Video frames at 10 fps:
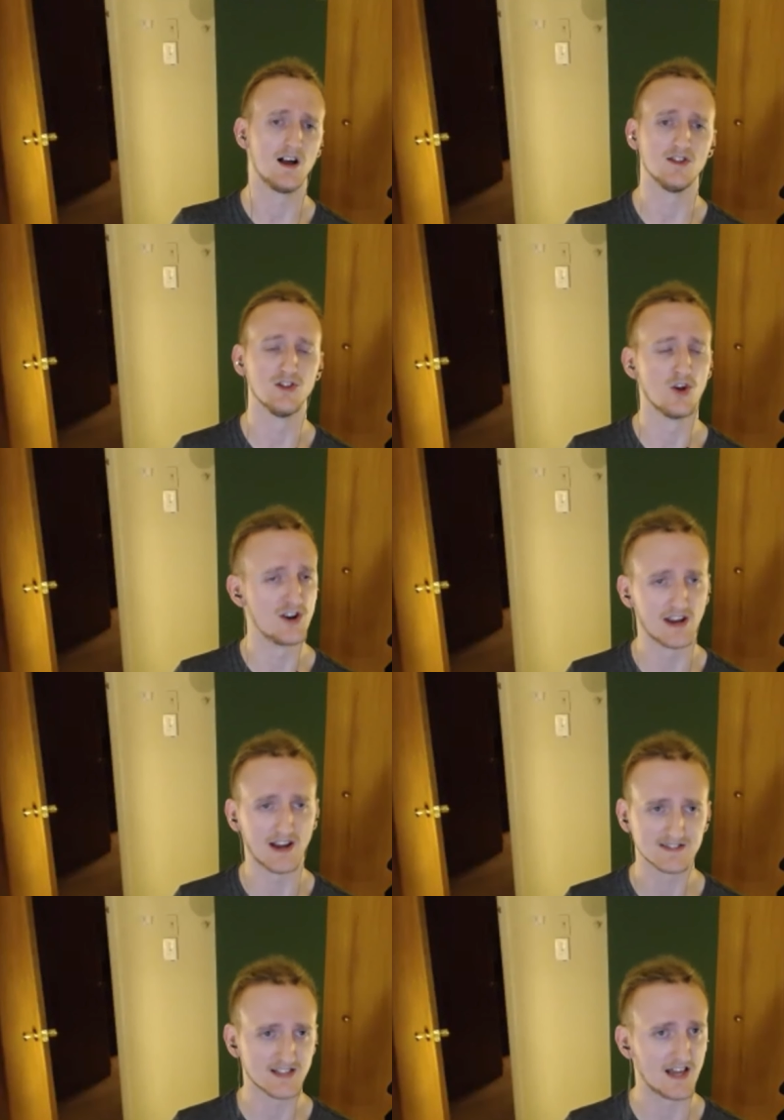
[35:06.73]
learning
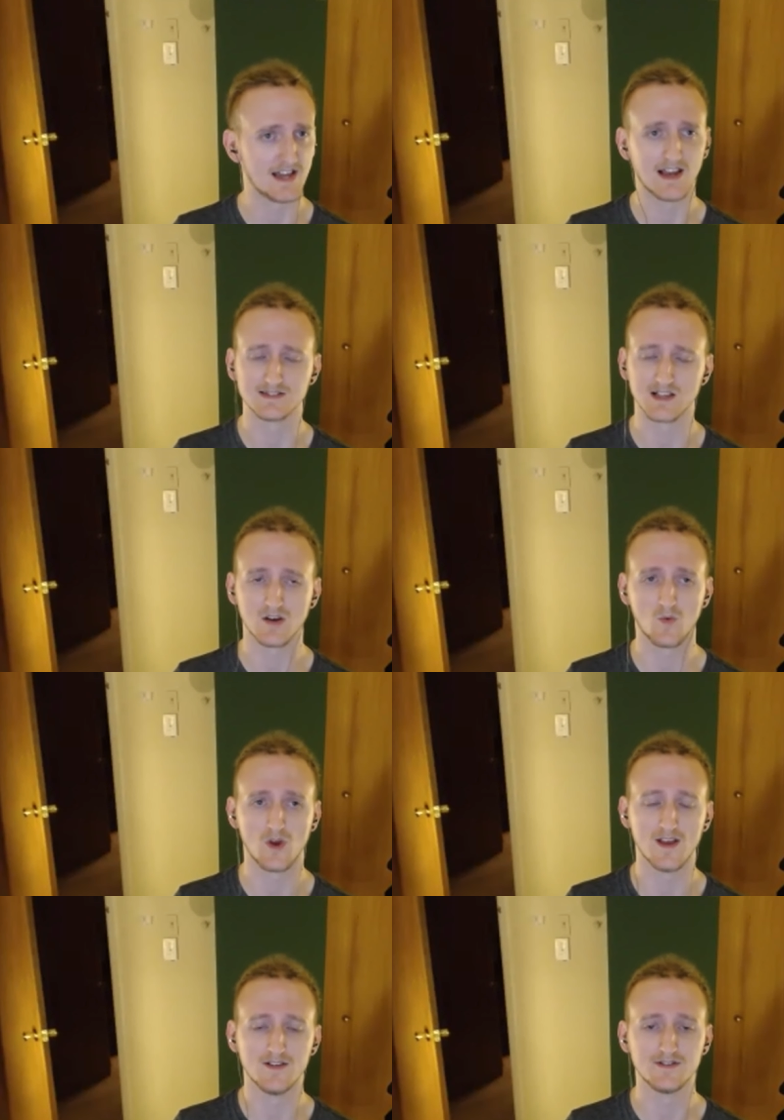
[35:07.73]
as I
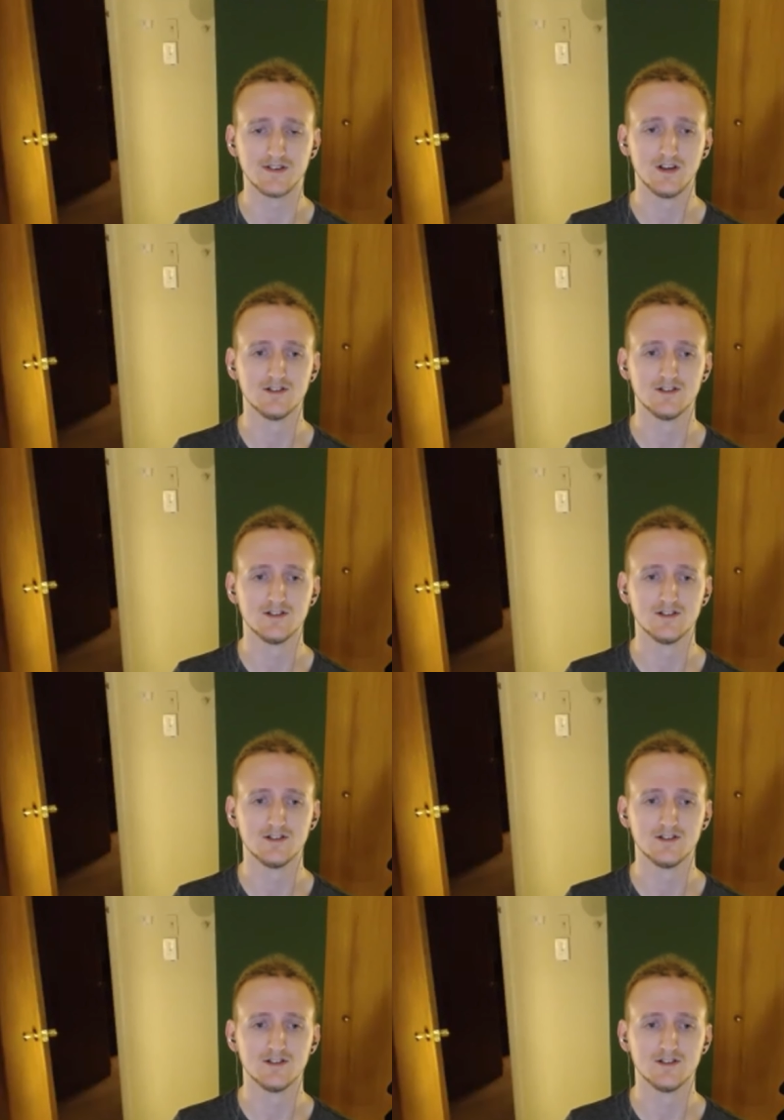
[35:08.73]
went,